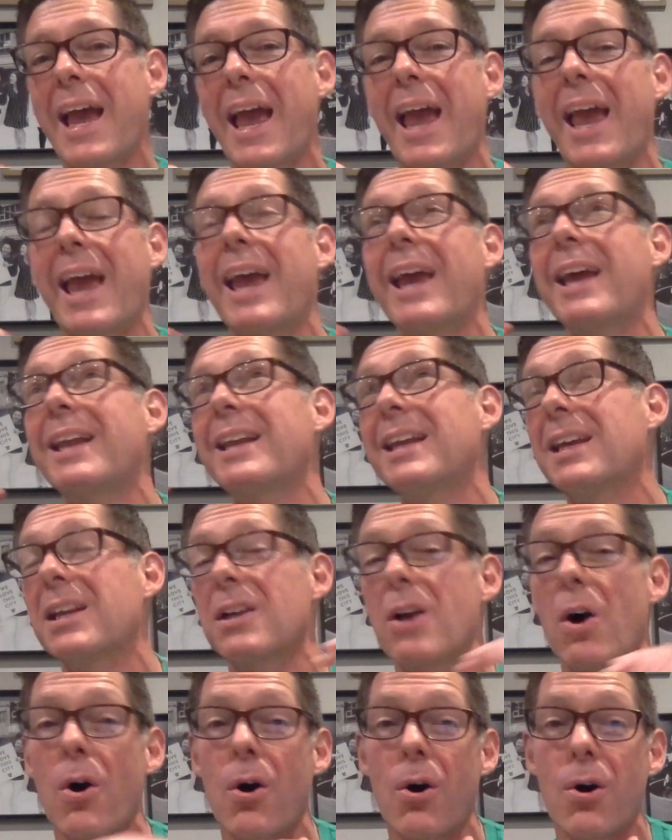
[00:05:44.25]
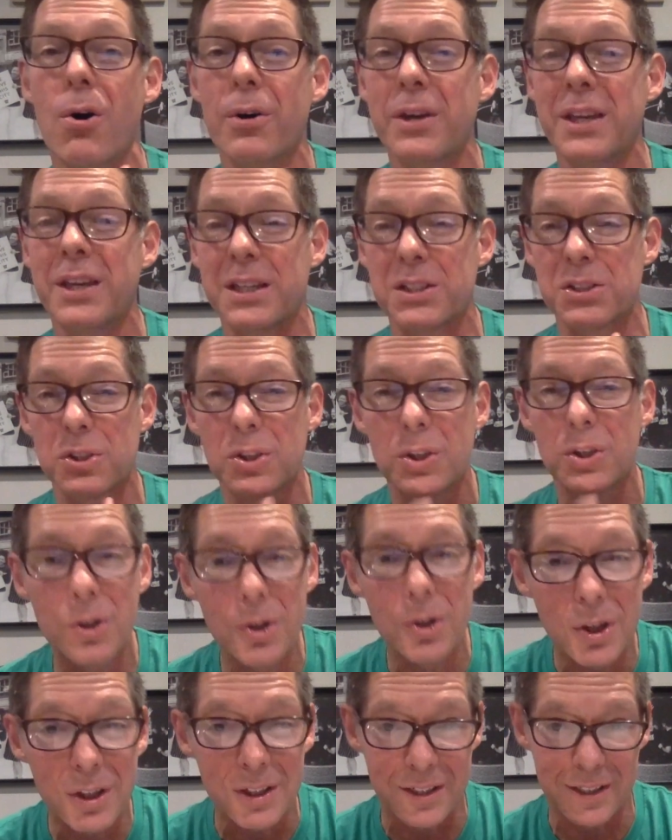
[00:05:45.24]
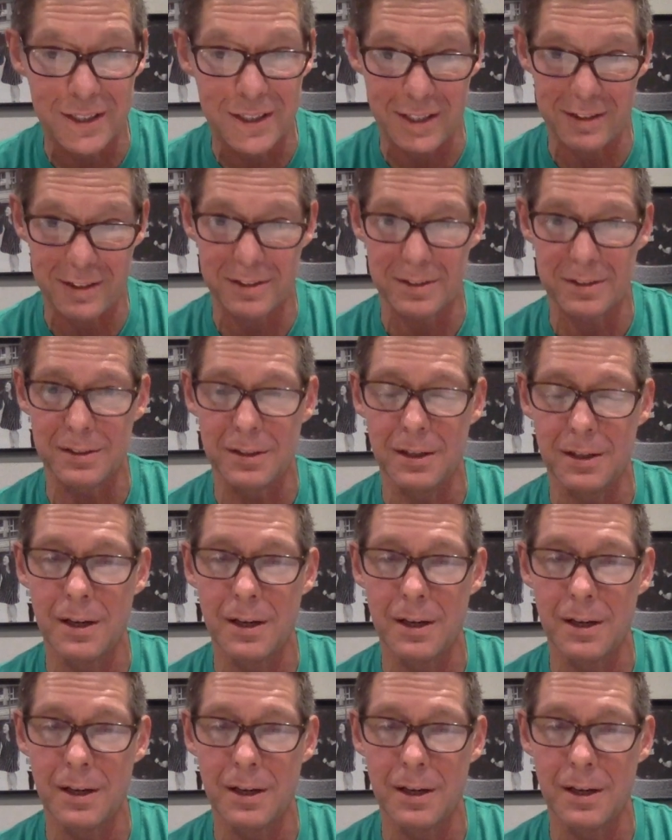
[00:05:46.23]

and in all his goodness.